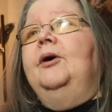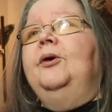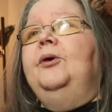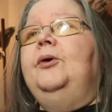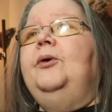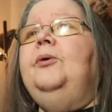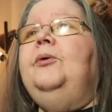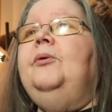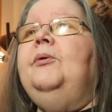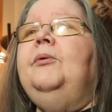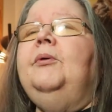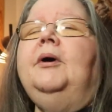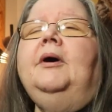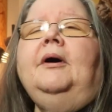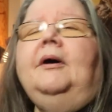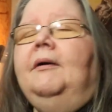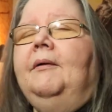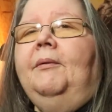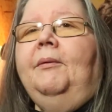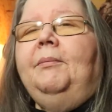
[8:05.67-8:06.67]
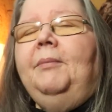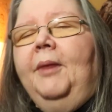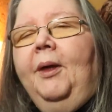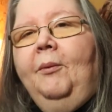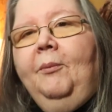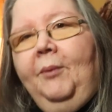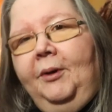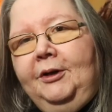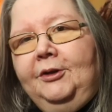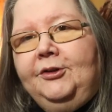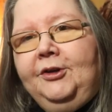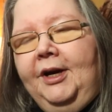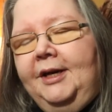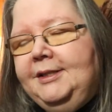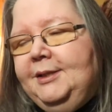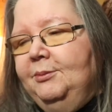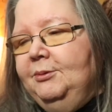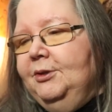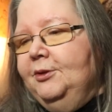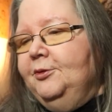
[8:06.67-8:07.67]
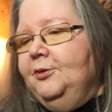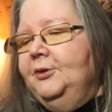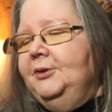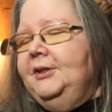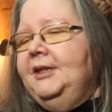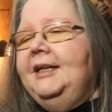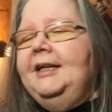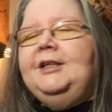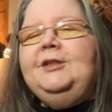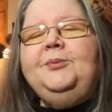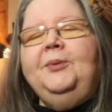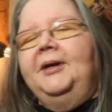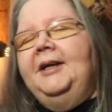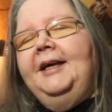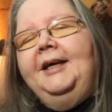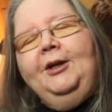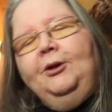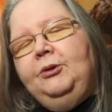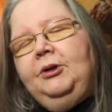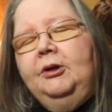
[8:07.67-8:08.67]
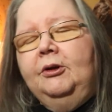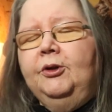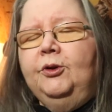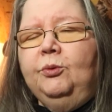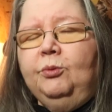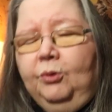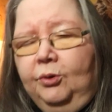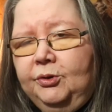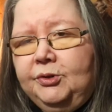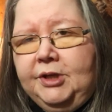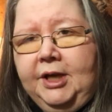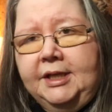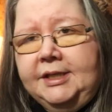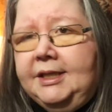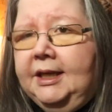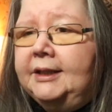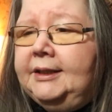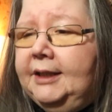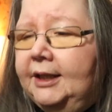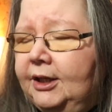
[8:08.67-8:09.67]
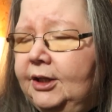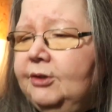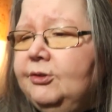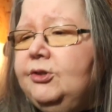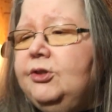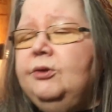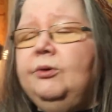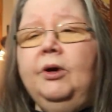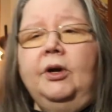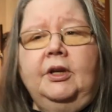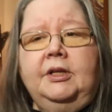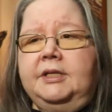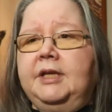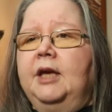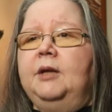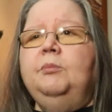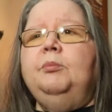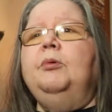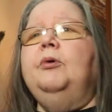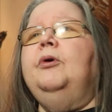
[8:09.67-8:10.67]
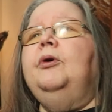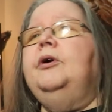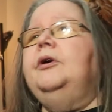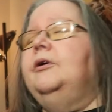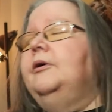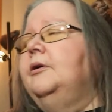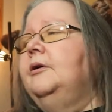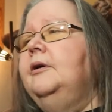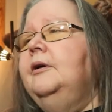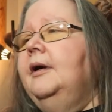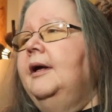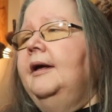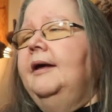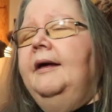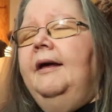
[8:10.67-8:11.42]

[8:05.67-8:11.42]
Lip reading: who want to try some different things, want to get out there on the roller skates like they used to, on a skateboard,